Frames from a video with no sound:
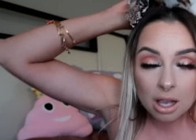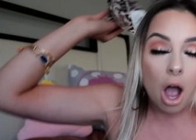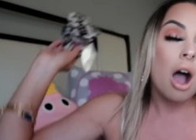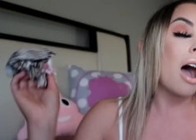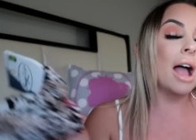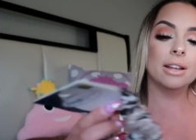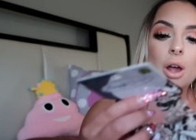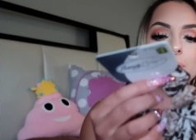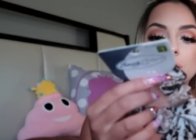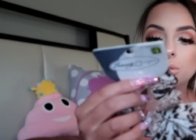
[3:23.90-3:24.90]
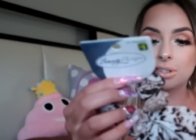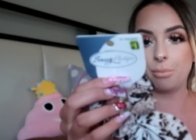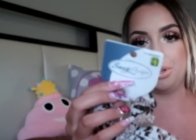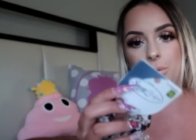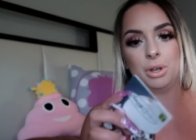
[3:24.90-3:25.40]
I cannot wait to do
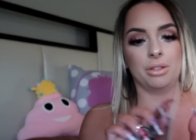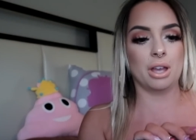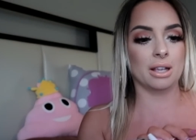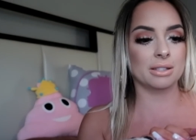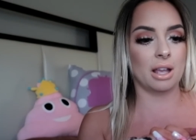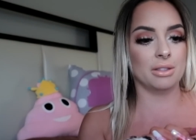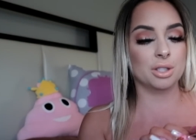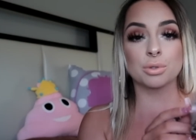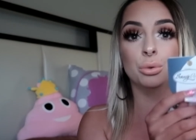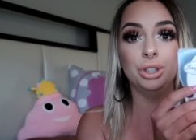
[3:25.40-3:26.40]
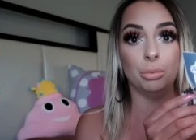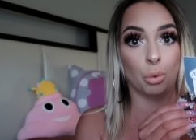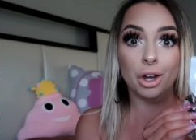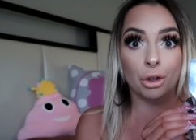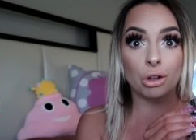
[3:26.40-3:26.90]
something with this. And this was only
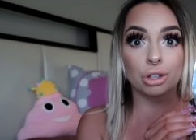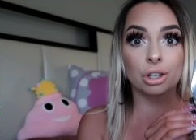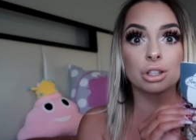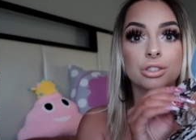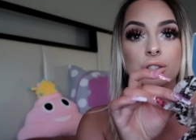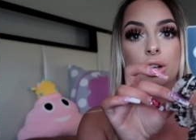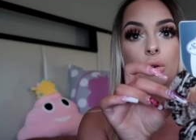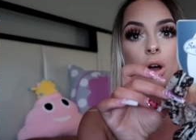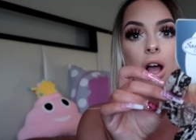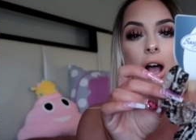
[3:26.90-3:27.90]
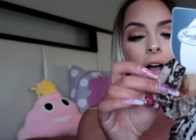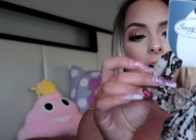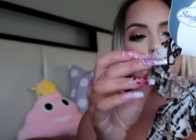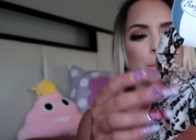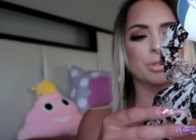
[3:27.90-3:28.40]
$1. So
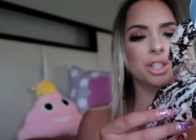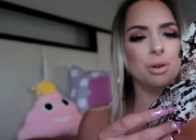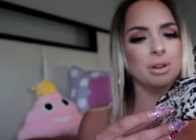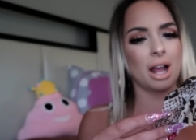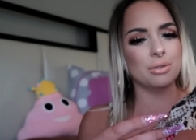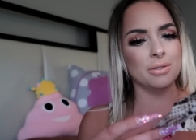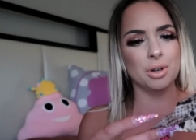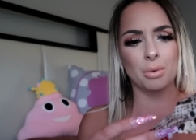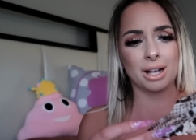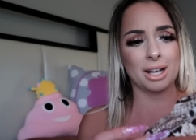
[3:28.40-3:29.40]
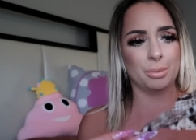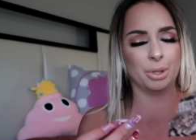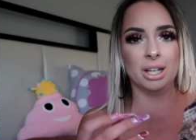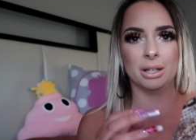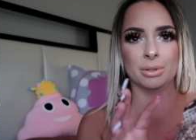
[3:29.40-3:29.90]
um, it was cute. I don't even know what kind of
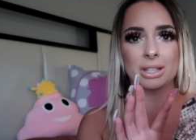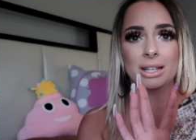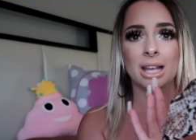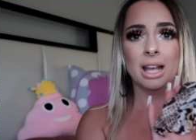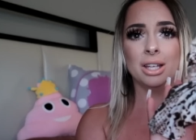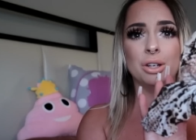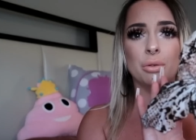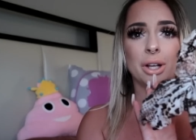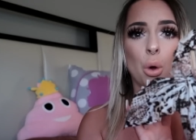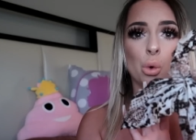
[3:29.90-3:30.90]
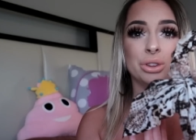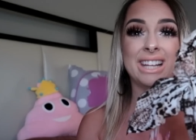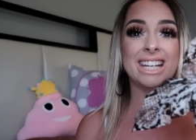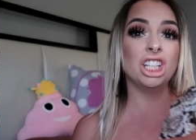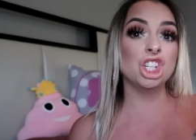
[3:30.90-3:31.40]
print. It was like, you know, like old
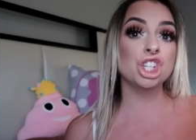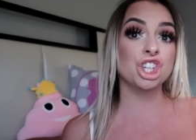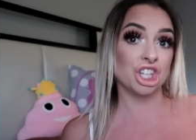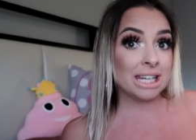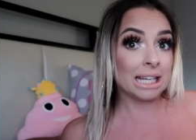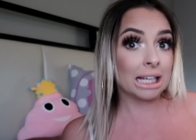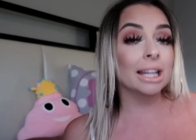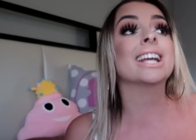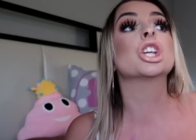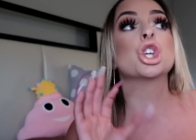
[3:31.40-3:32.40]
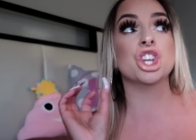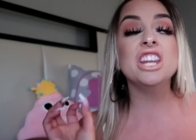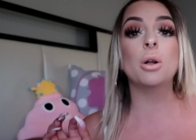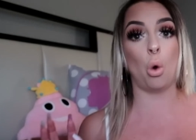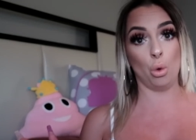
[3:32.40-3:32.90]
lady chic. Like a
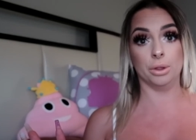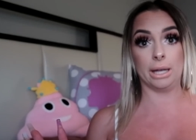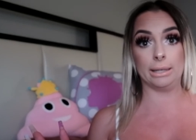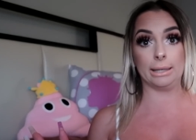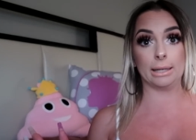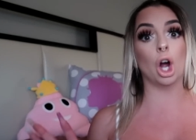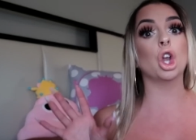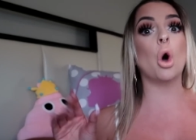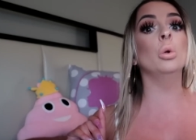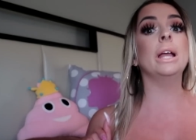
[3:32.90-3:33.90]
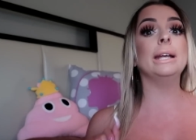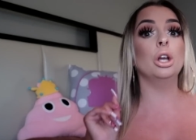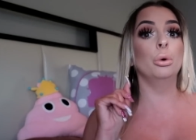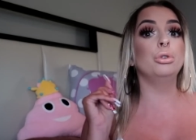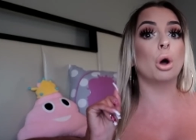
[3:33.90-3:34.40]
chic old lady. An old lady
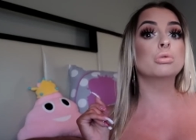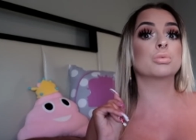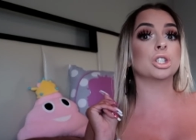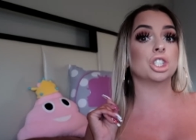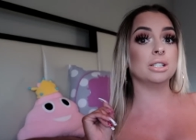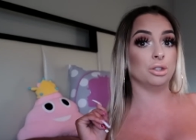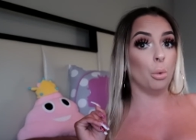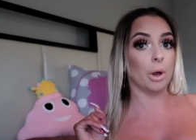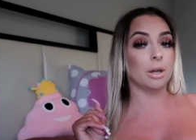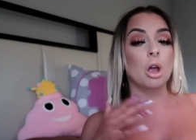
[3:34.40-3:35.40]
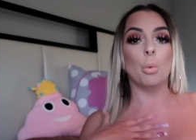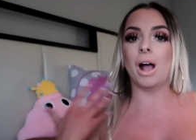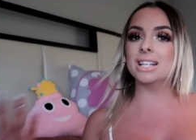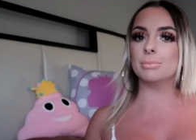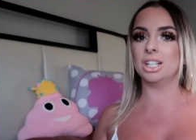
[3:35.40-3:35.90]
who knows what she's doing.
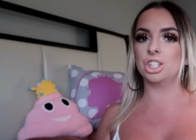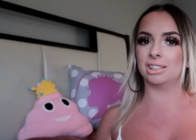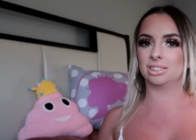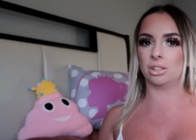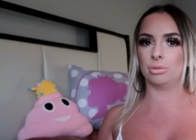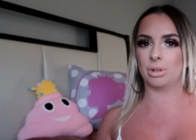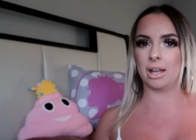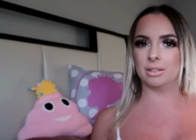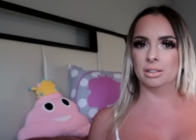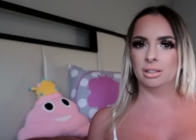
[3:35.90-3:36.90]
Why is my chest all red?